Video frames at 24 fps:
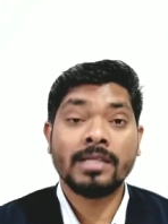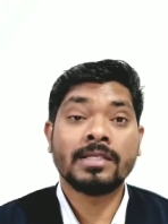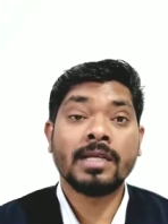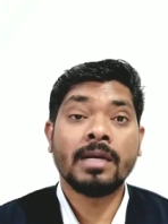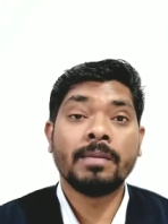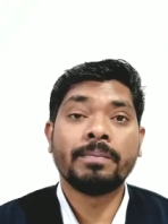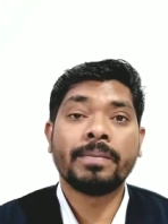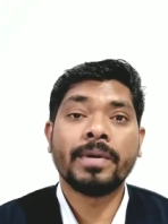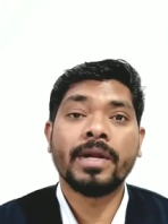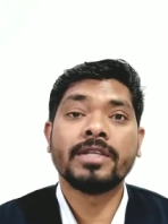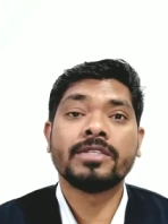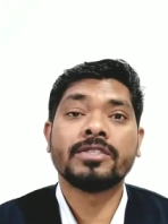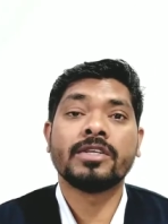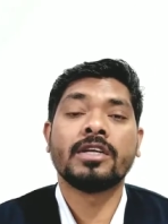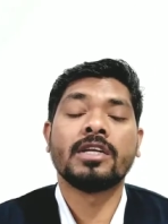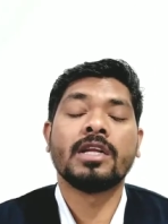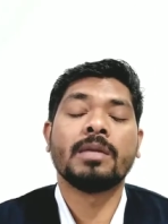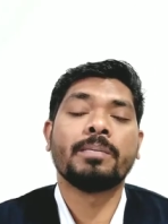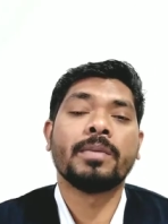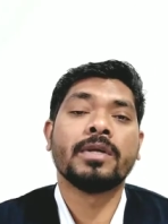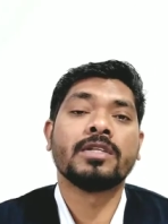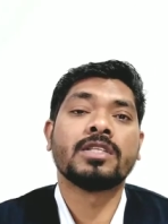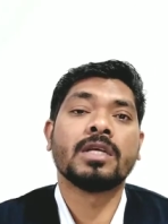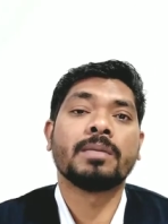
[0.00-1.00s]
Temperature, it
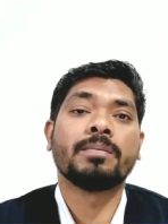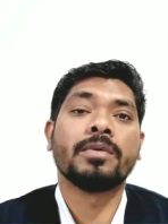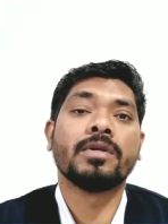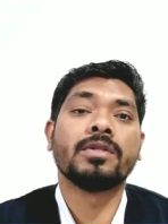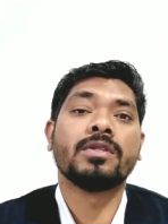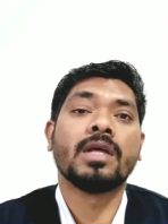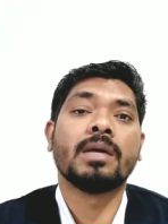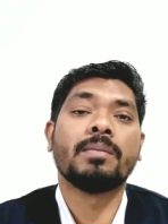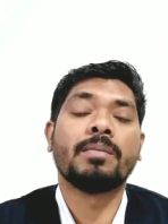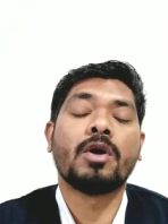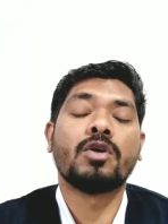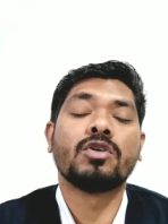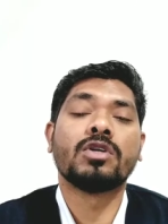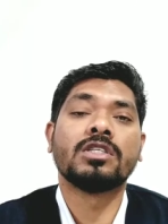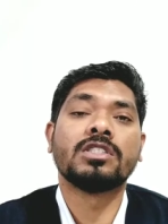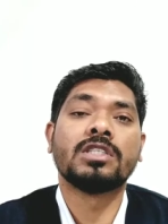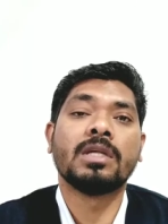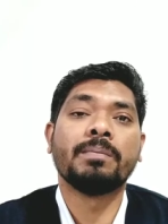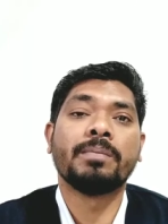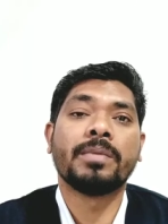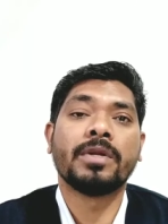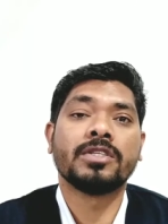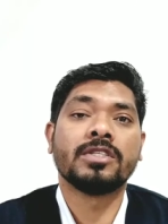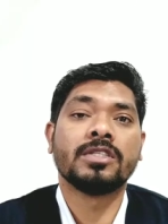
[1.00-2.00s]
depends upon the amount of
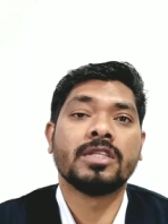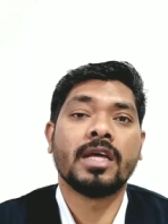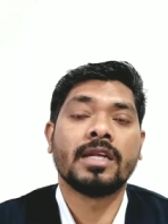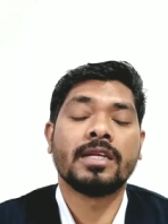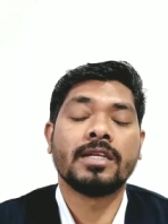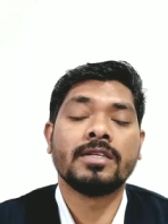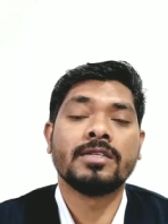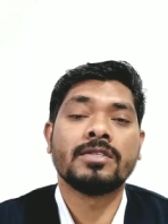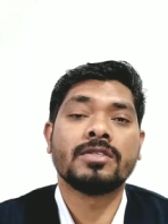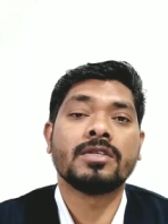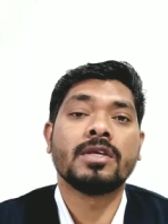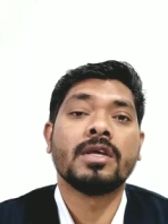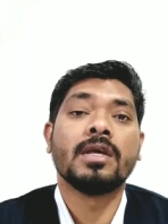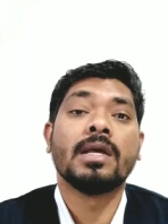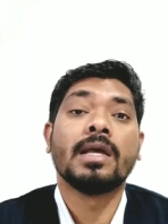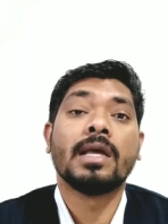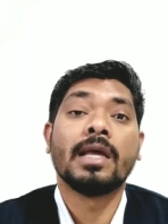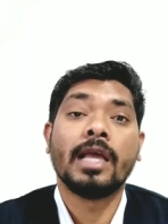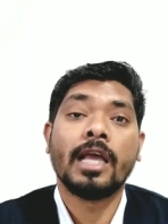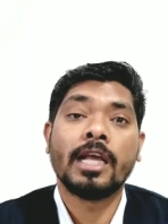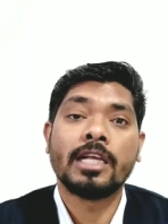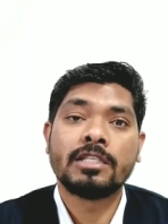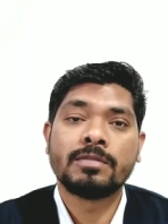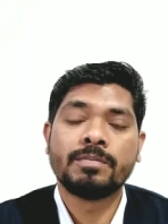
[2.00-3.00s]
temperature that is
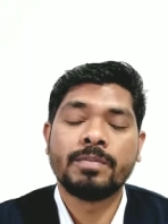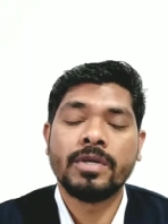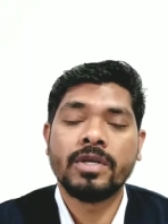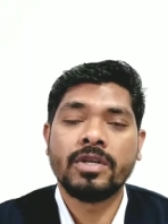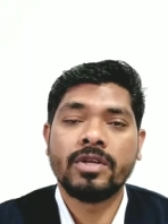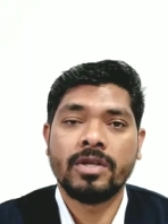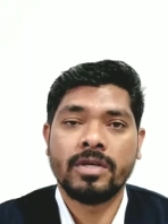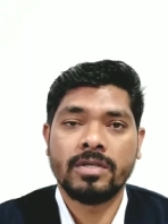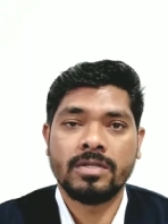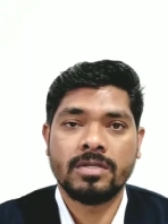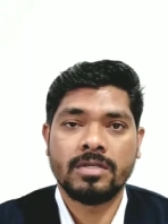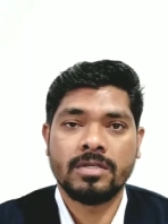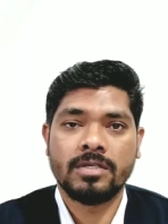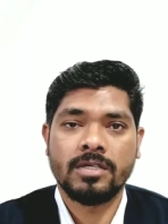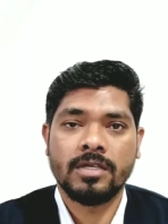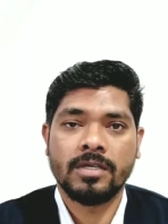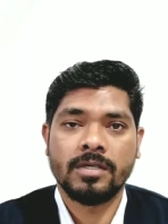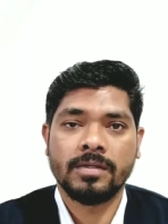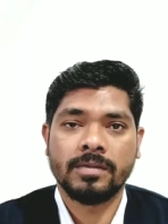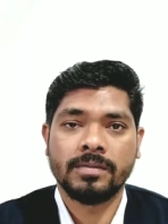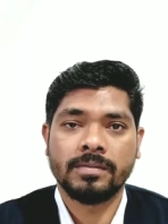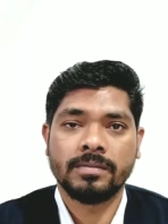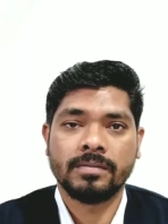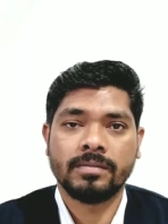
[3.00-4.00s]
experienced
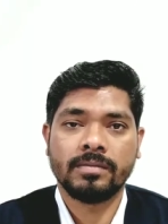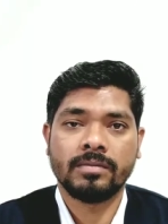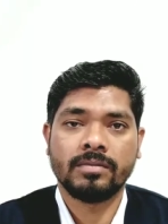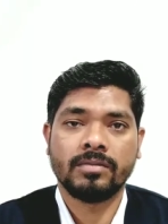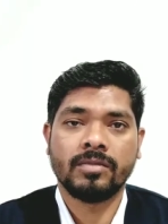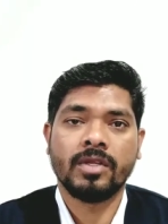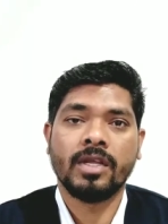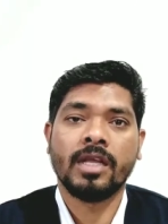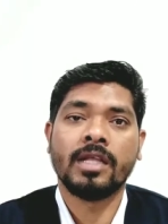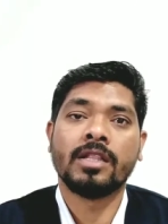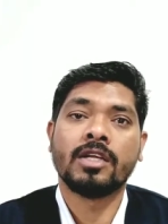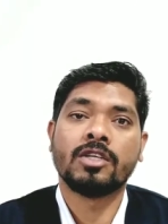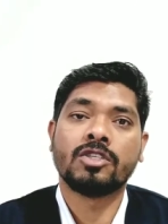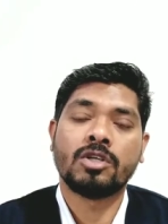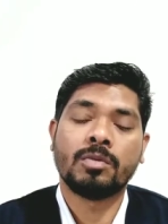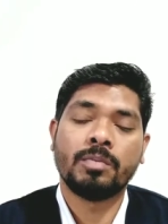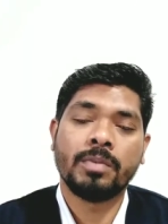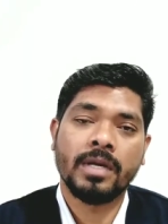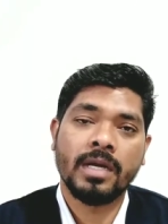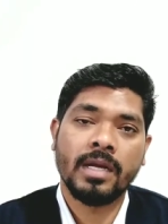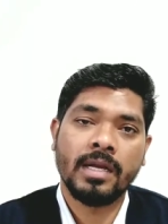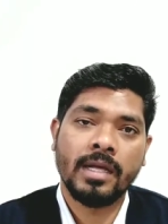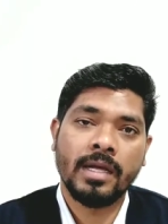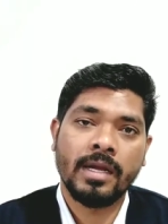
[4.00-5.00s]
in the
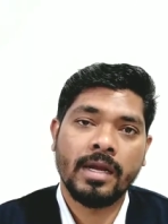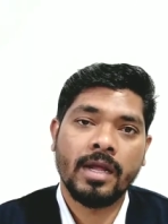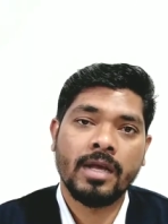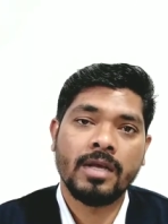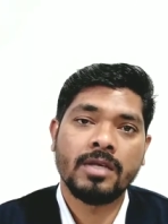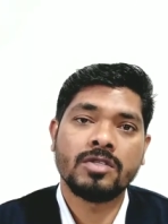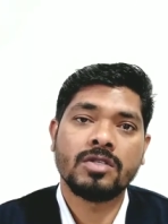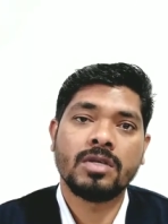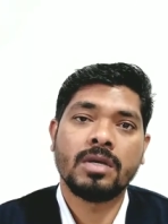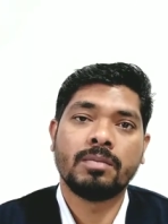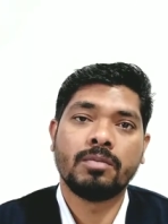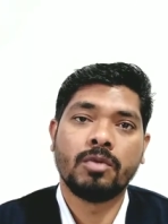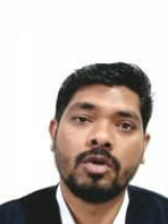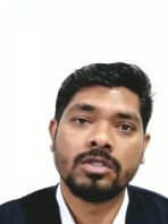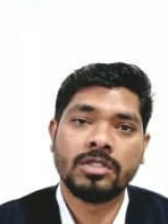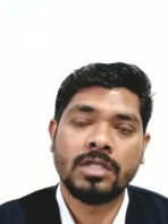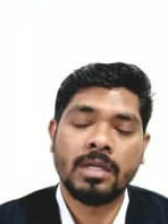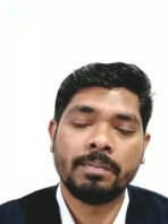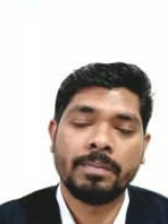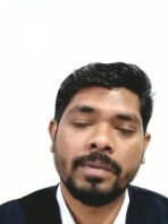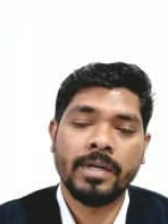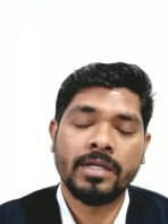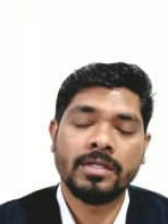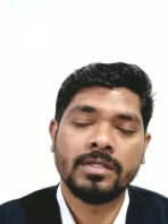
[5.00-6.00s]
tropical areas, more
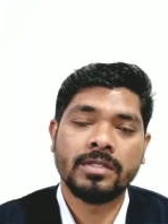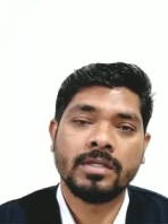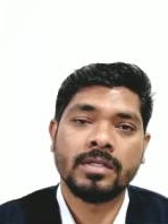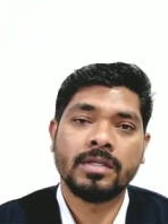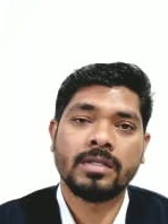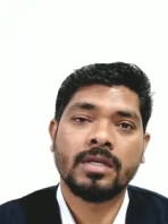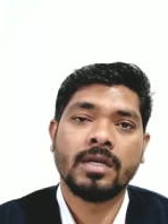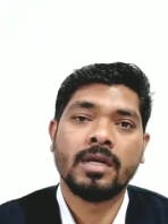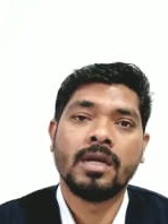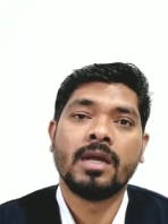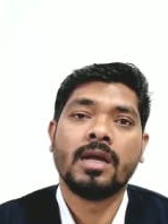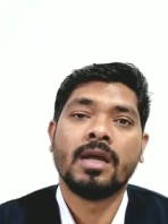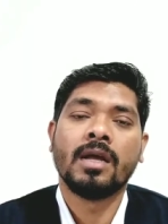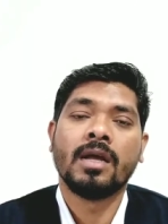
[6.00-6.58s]
temperature